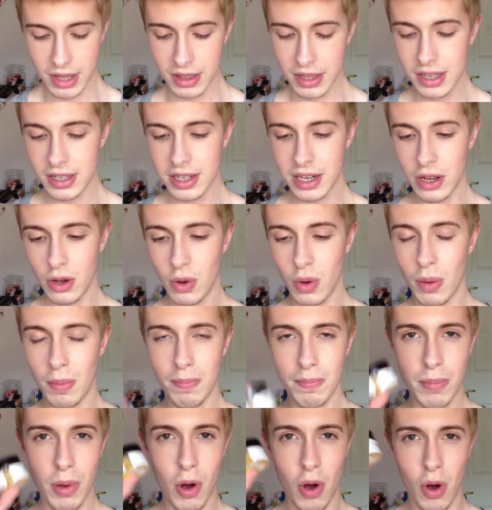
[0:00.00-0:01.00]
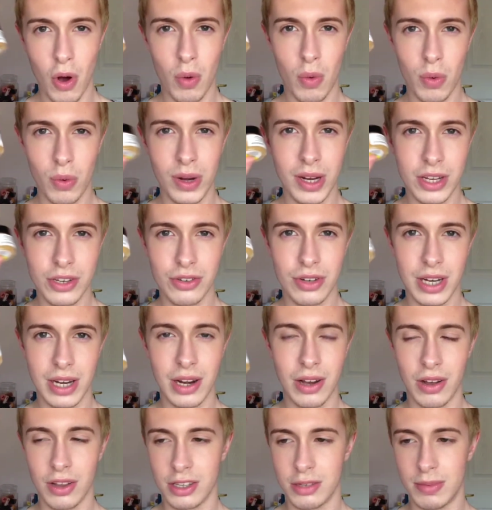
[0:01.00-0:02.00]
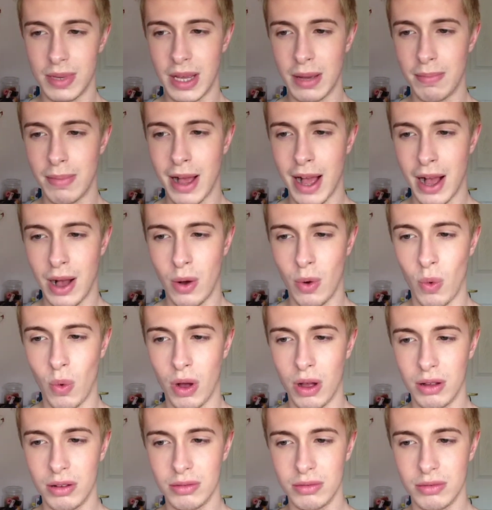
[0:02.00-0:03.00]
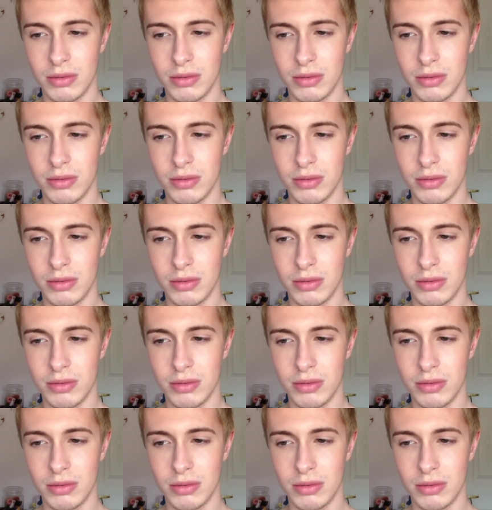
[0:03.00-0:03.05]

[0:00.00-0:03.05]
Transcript: this little pot will literally last me about